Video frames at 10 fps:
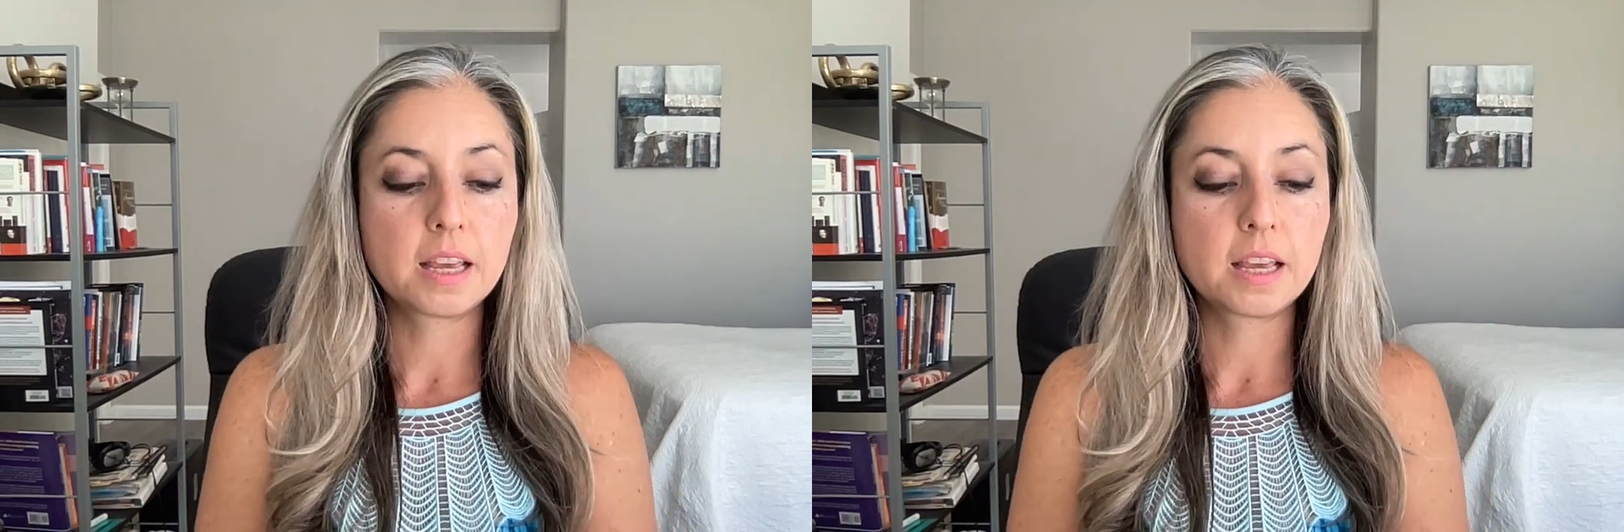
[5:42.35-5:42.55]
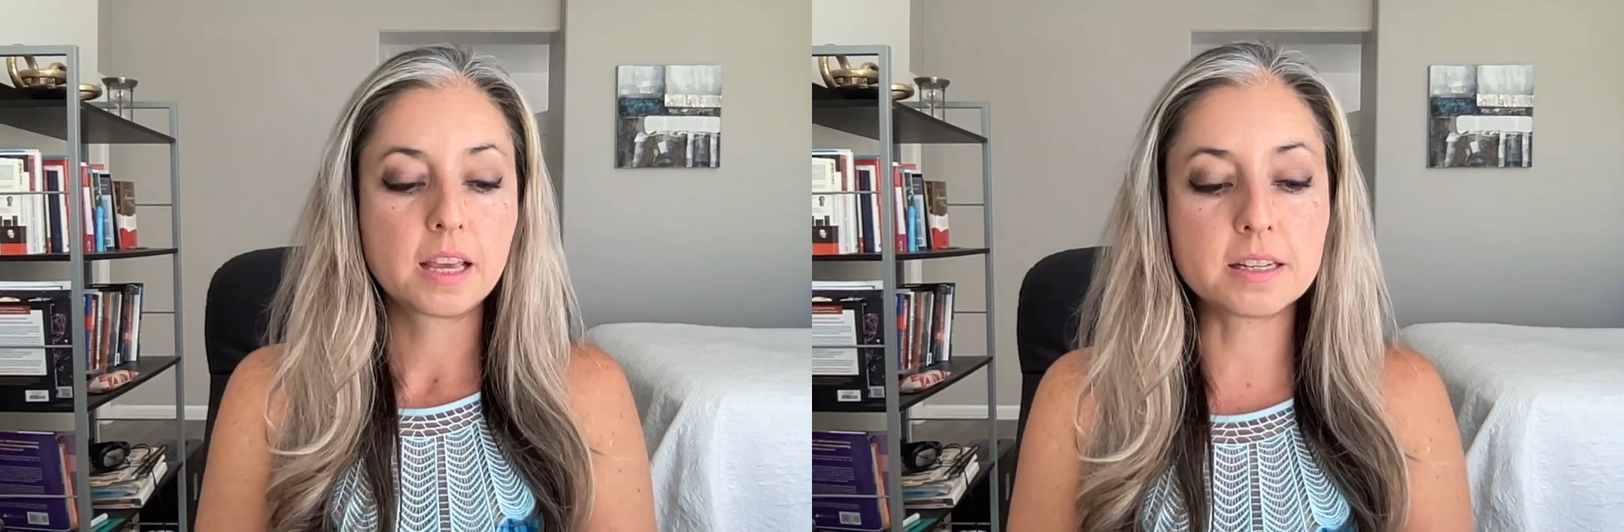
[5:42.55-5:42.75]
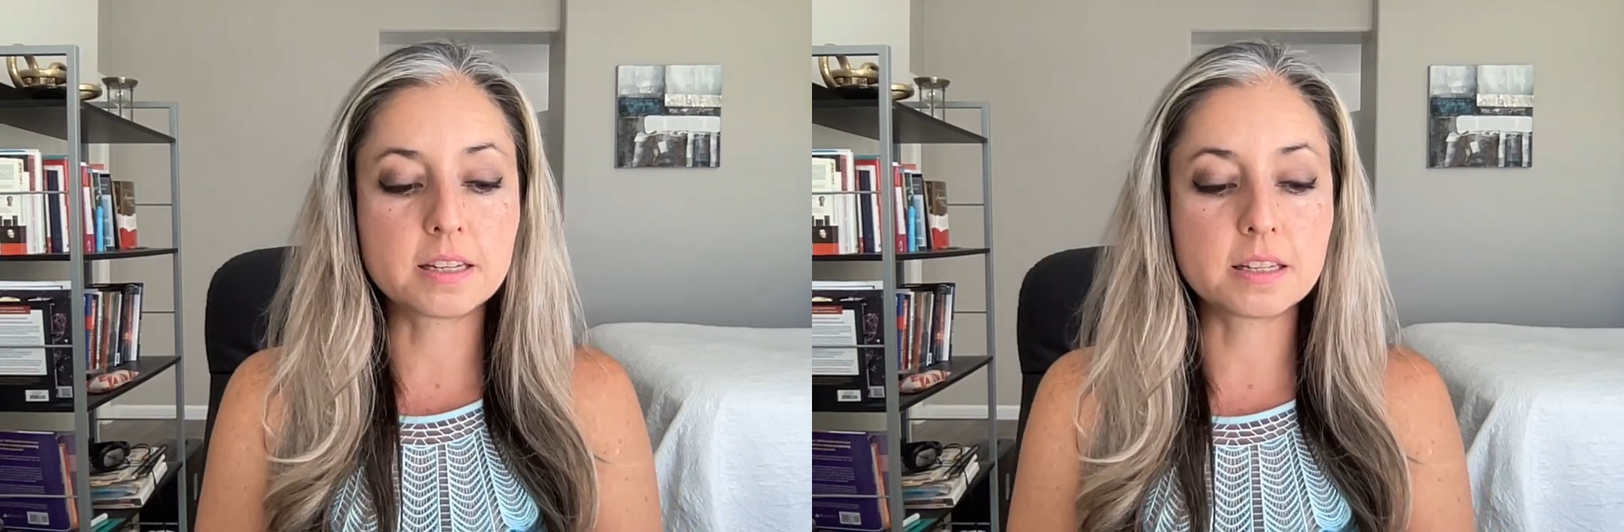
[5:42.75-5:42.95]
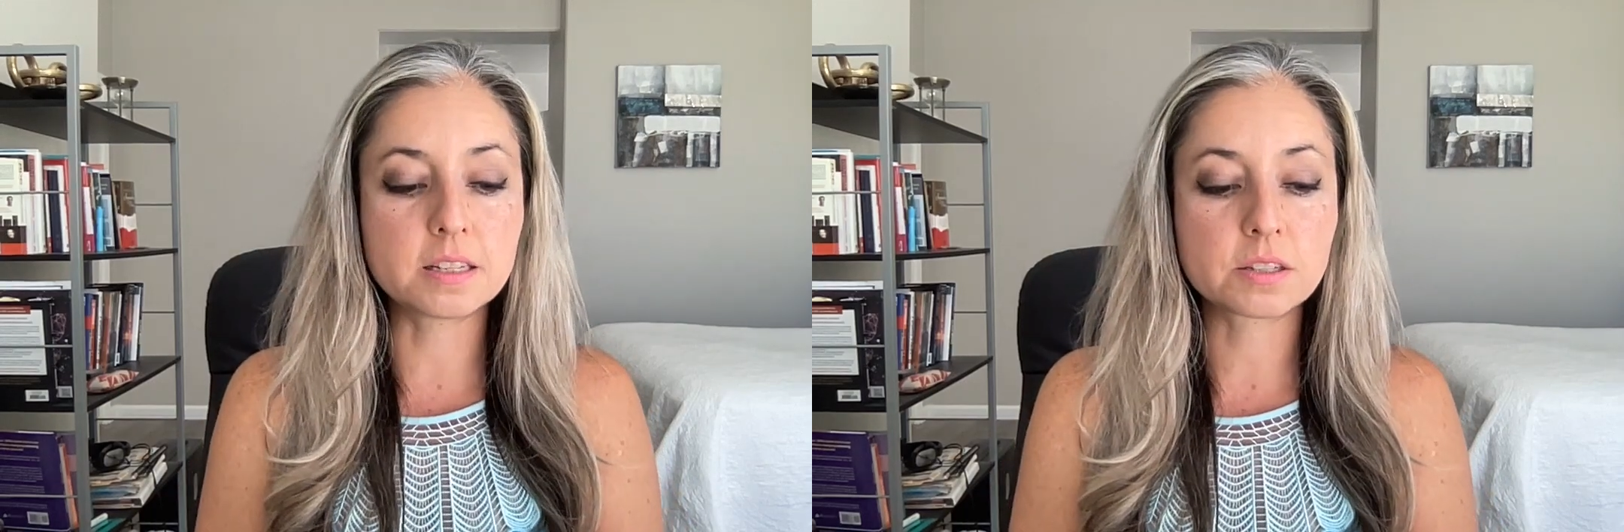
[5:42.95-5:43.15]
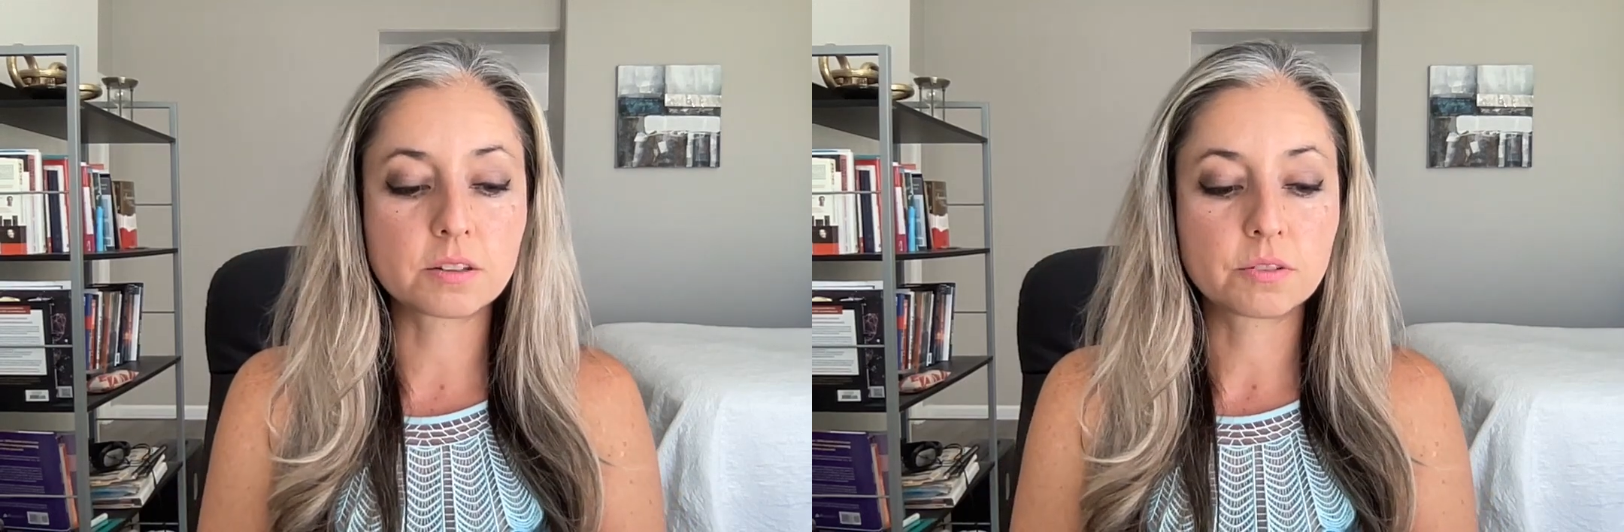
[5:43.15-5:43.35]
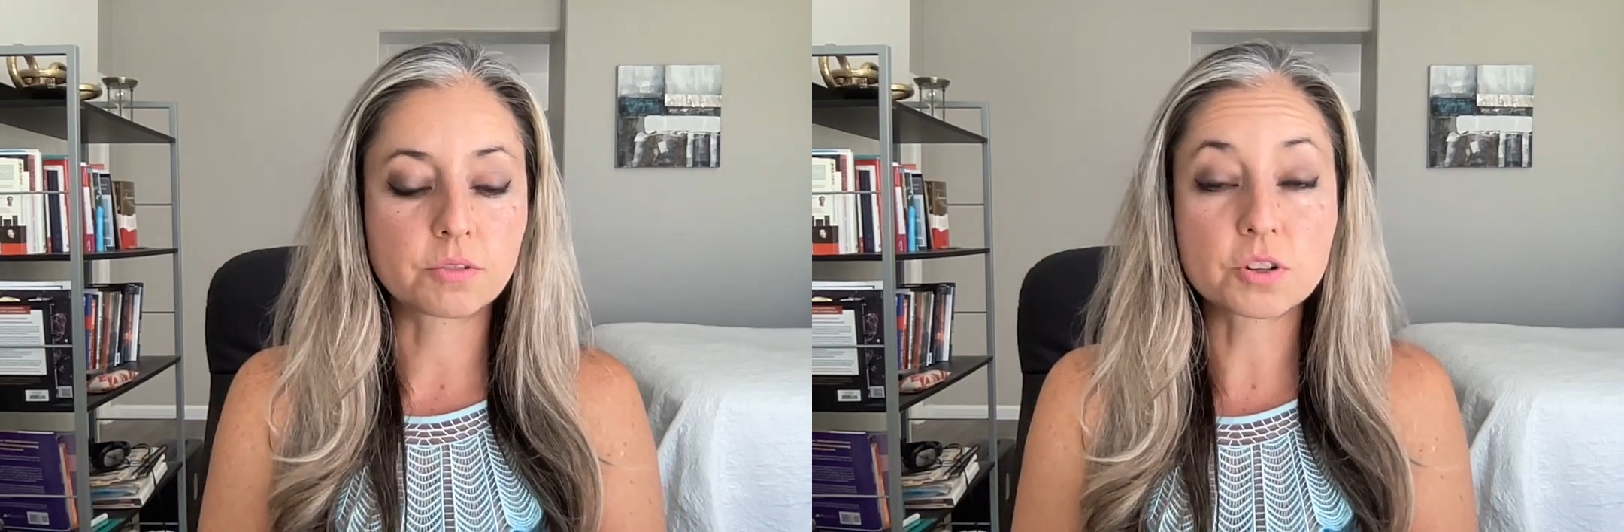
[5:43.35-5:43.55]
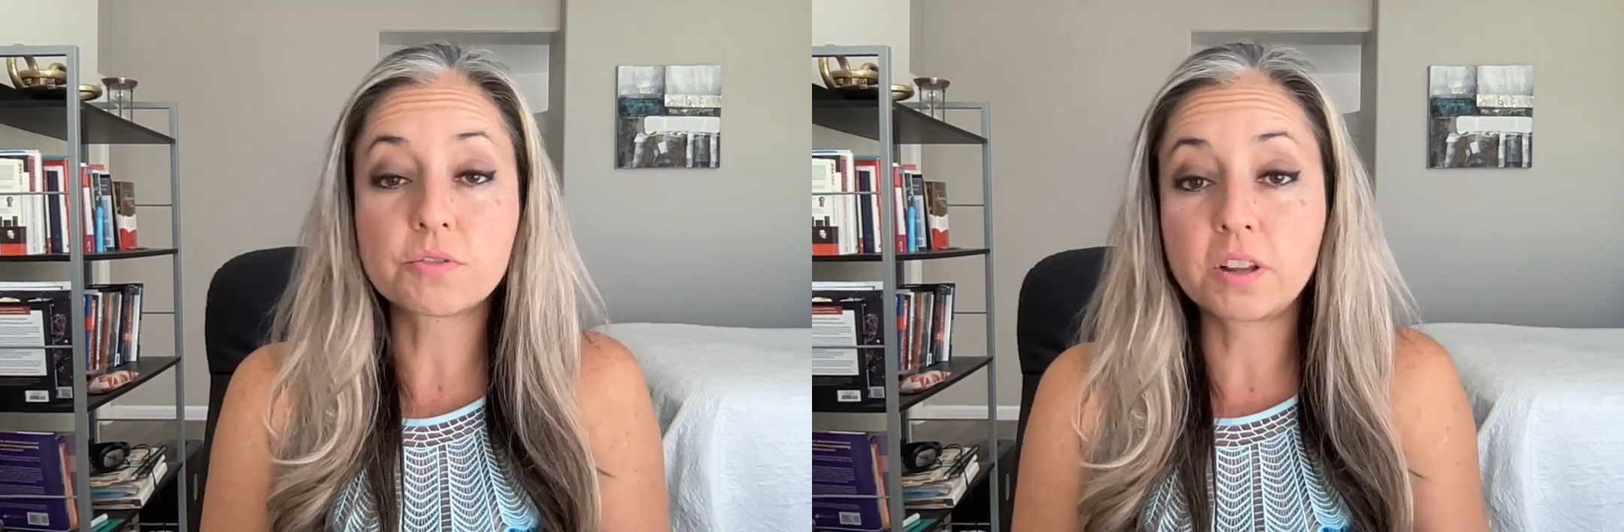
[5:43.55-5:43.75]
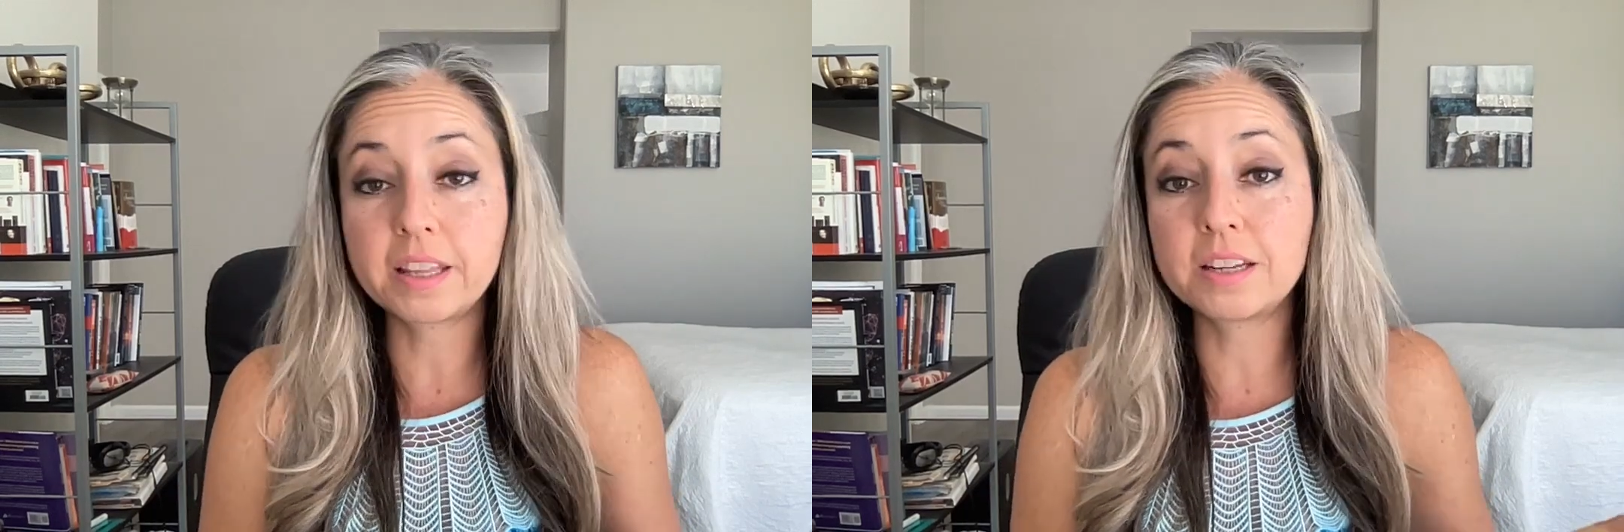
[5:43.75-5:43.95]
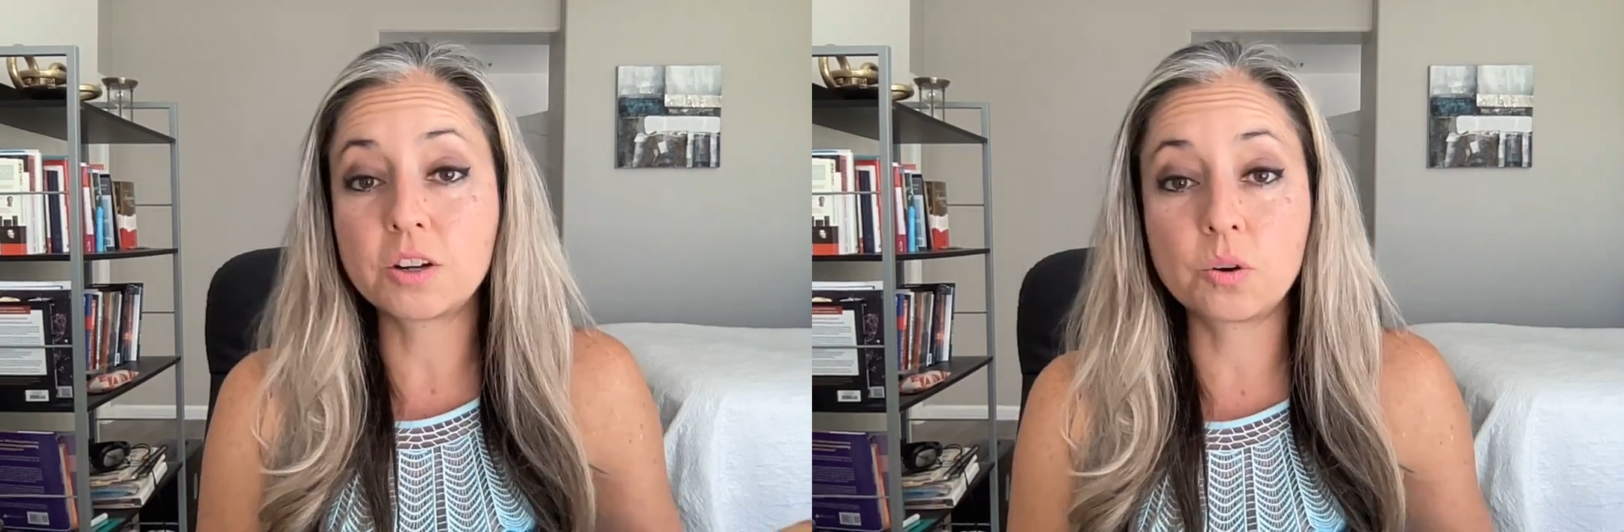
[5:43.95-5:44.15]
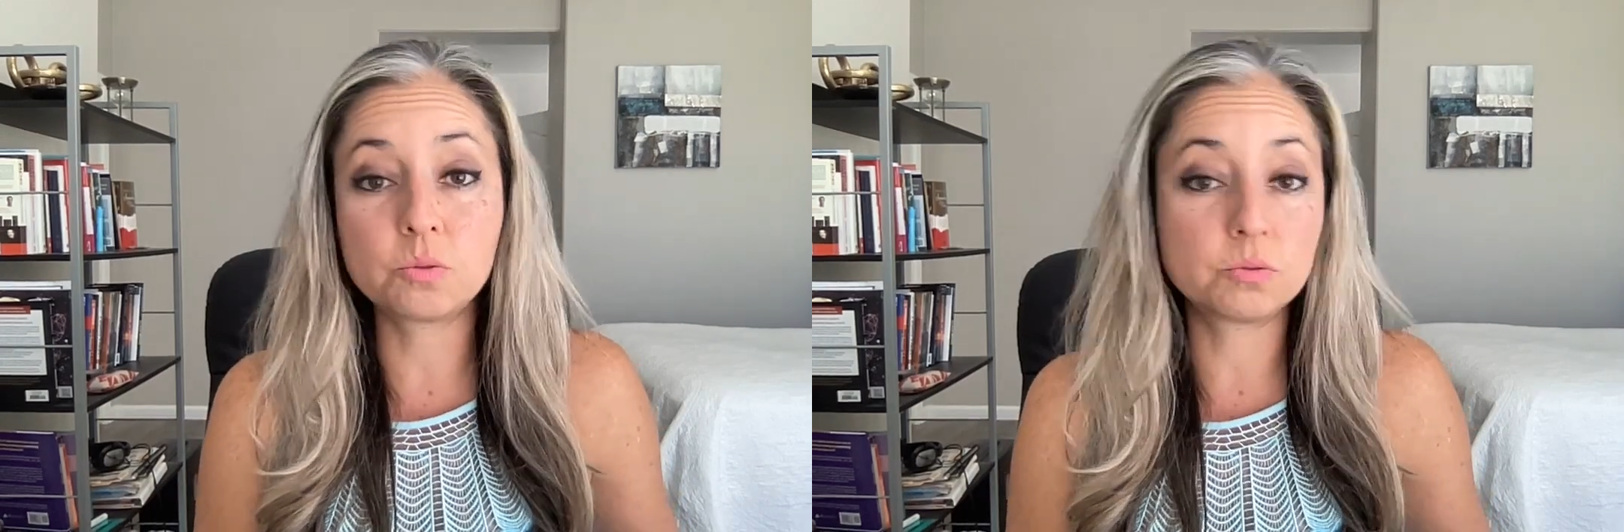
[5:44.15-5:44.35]
is first of all, they
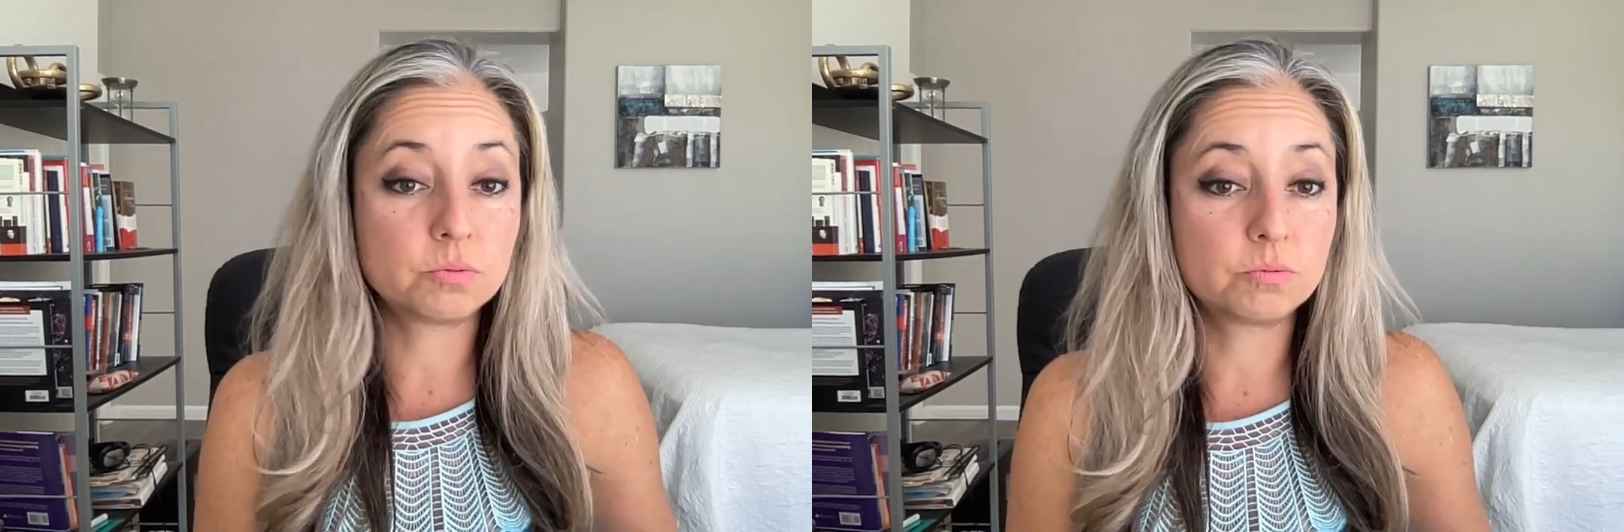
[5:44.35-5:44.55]
don't